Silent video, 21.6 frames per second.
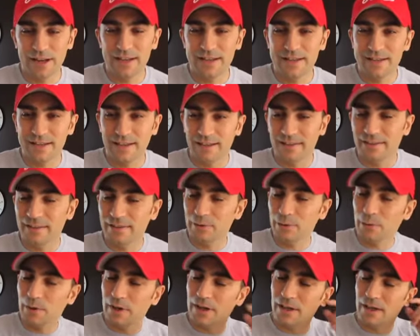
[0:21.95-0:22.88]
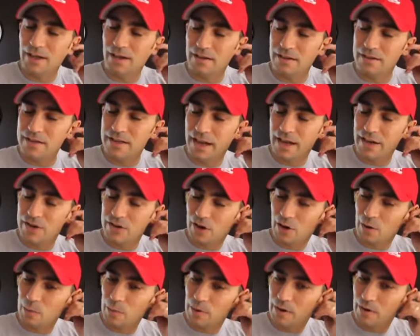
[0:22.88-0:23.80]
and he said to our skate
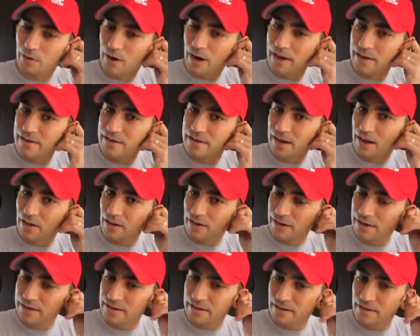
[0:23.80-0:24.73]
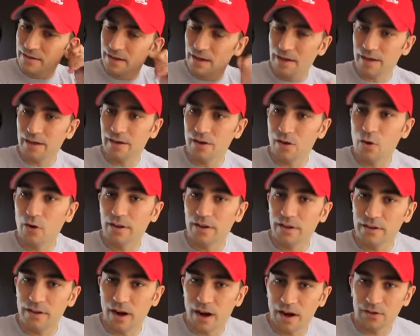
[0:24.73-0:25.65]
sharpener, Ryan Sell, and he said, go
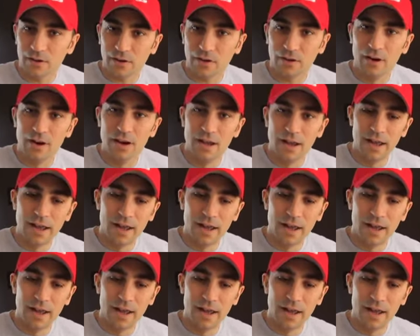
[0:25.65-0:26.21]
get the doctor.